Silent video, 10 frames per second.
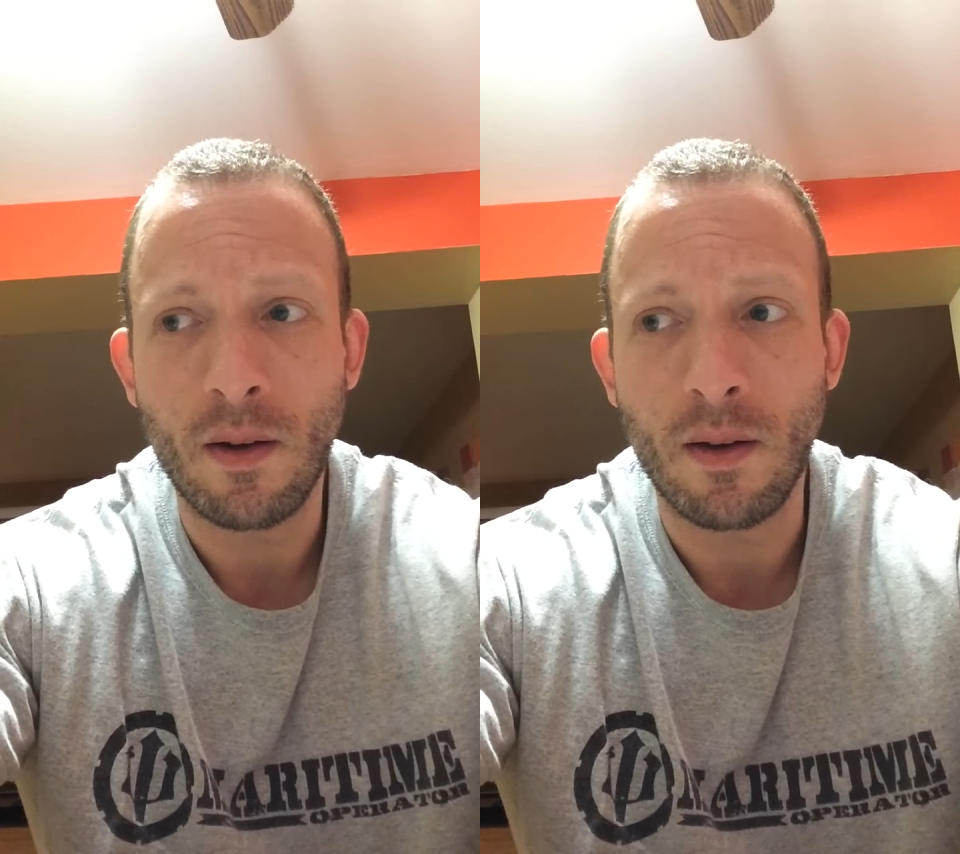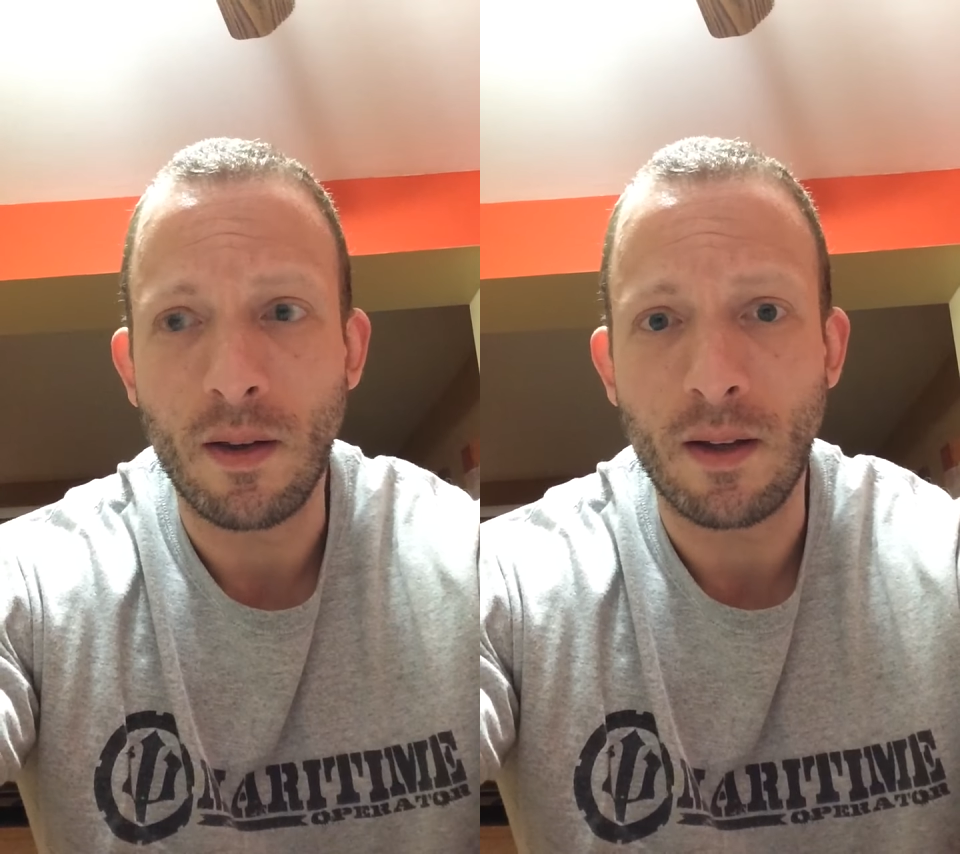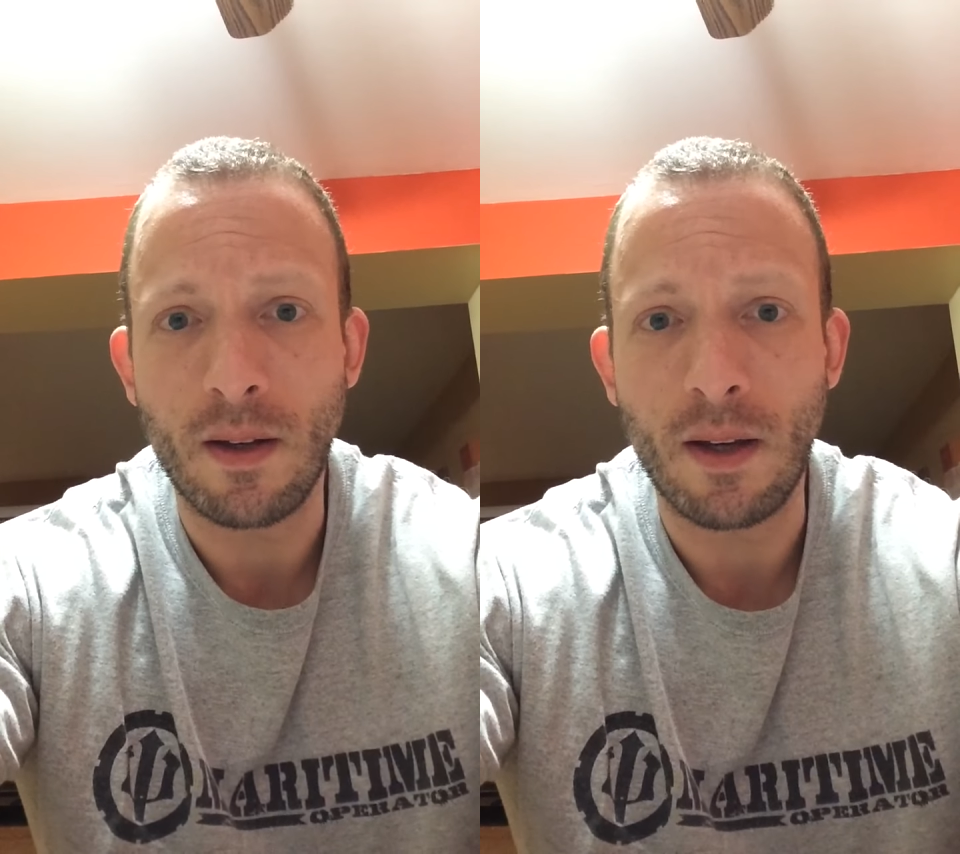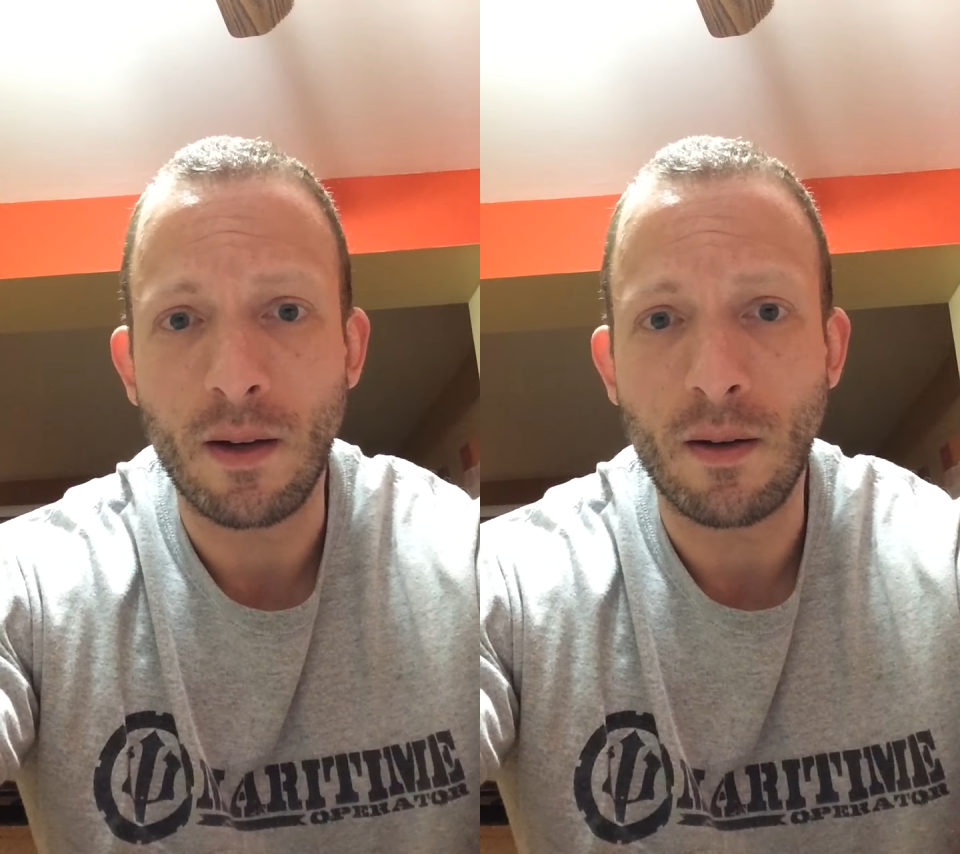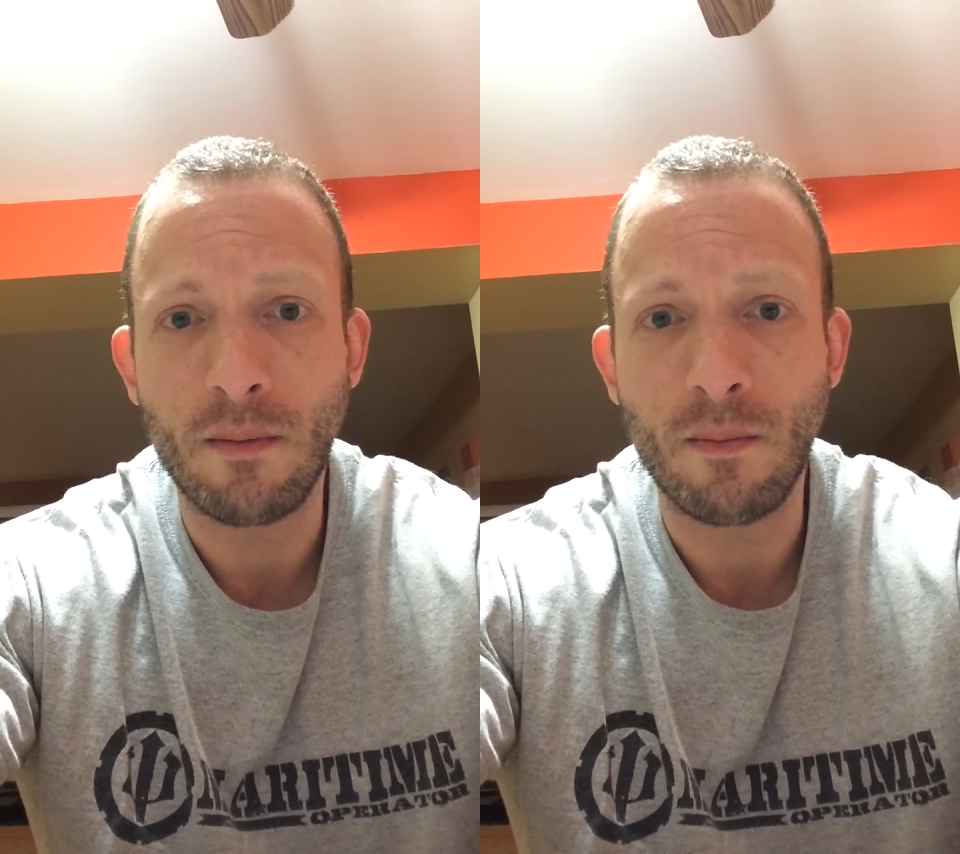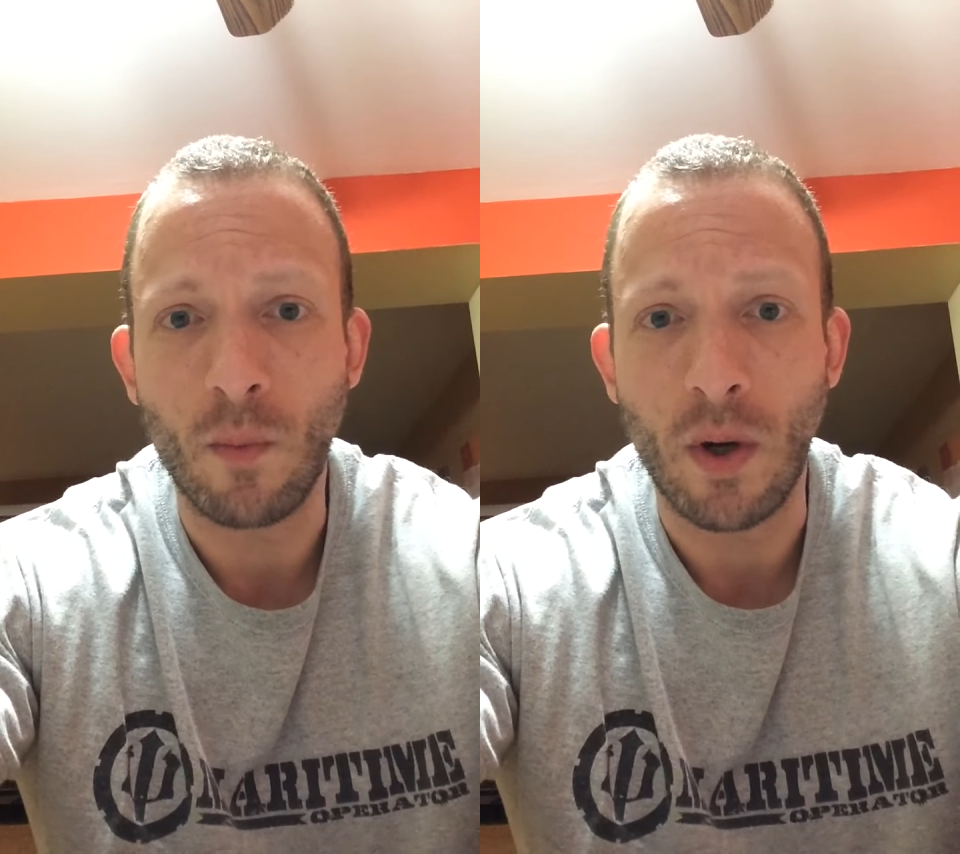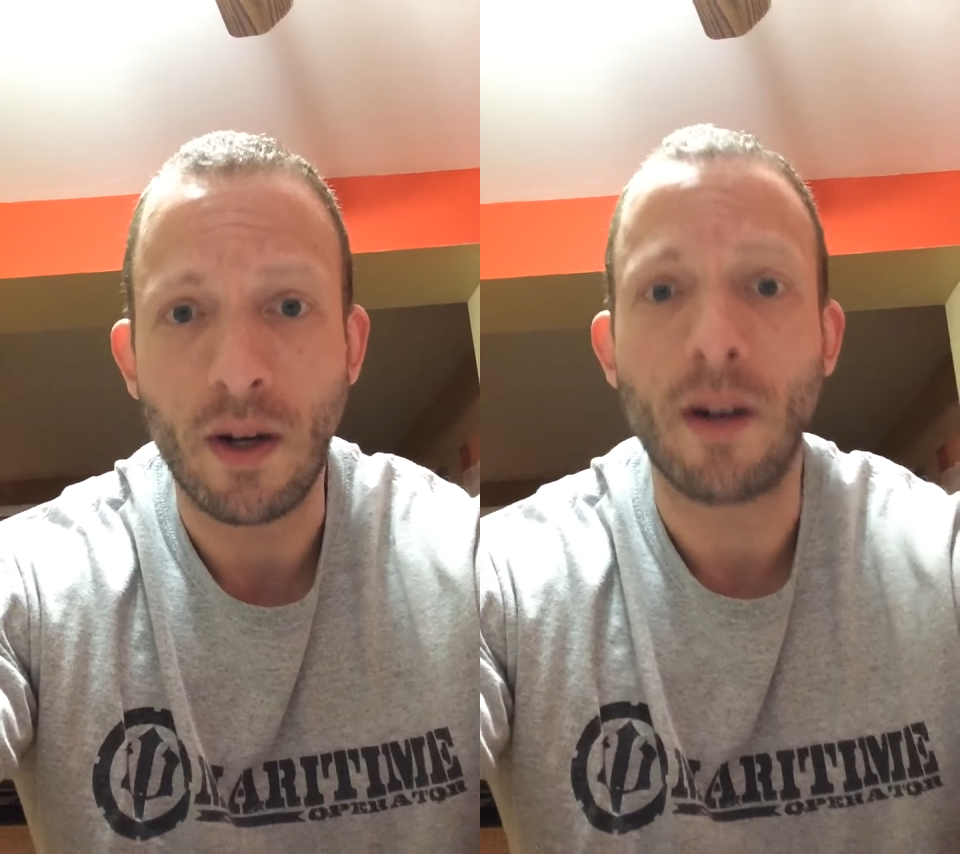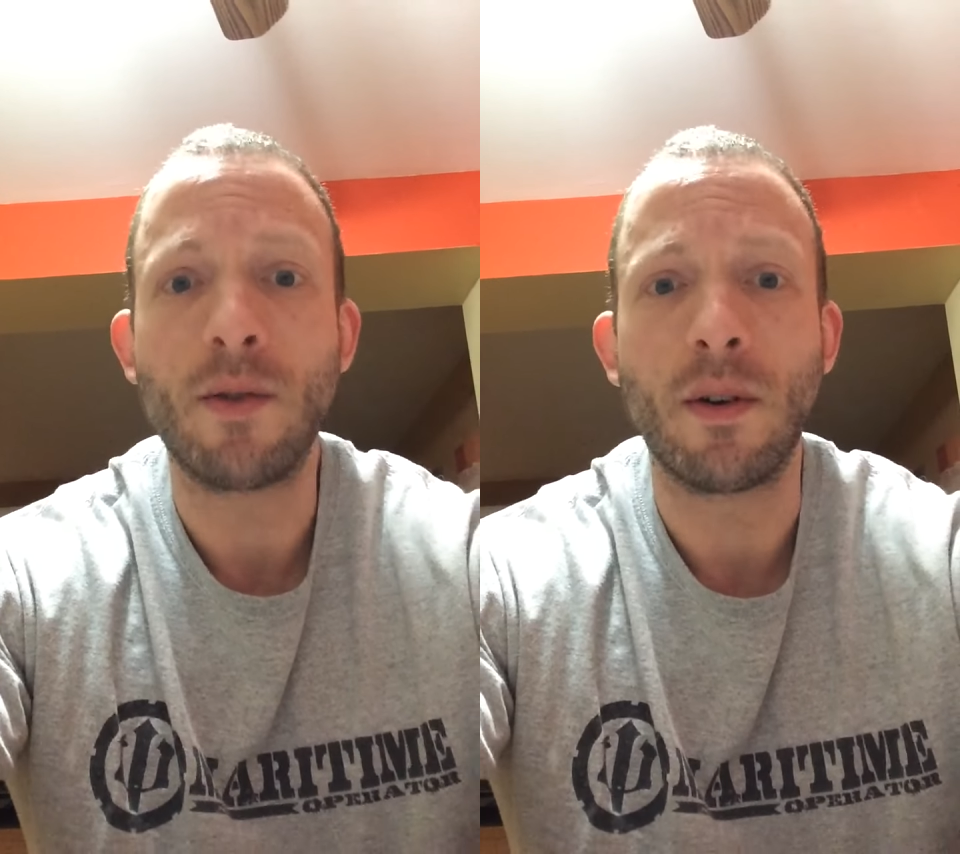than to hit
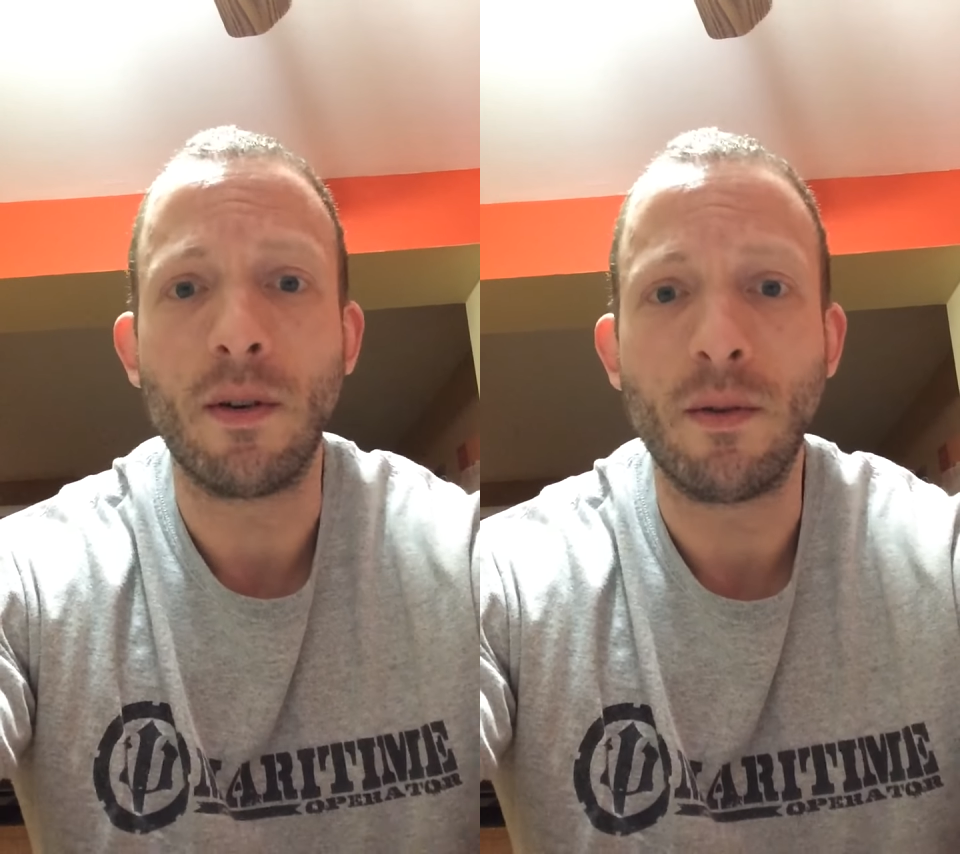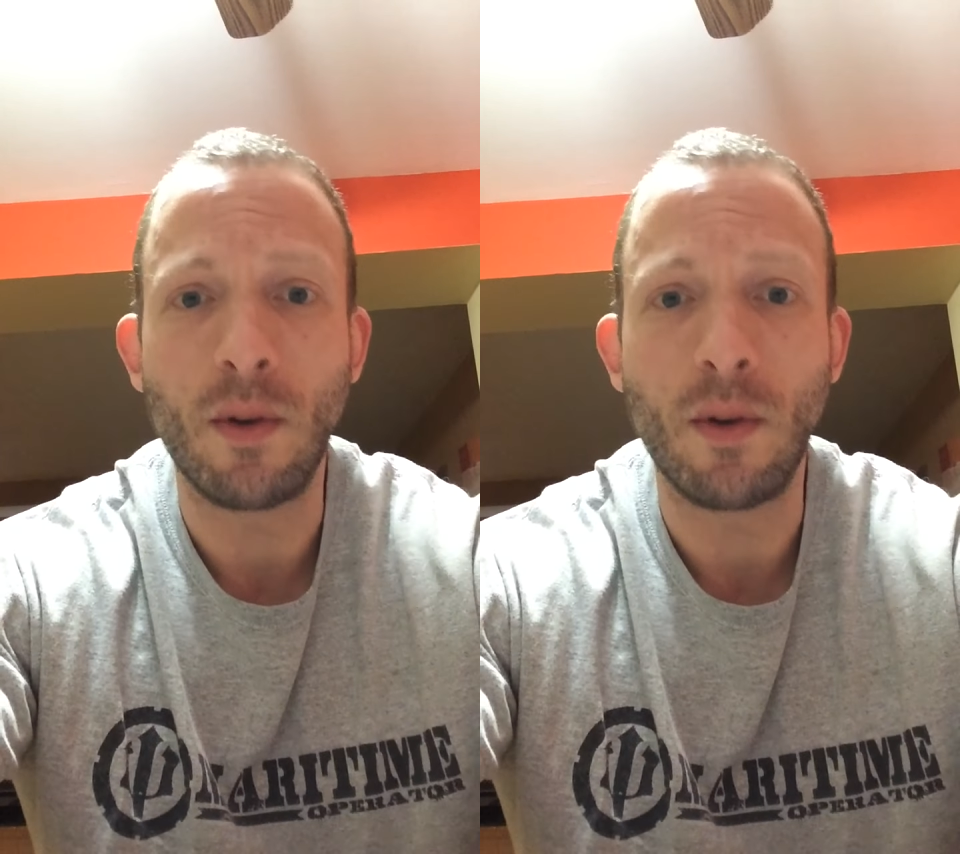100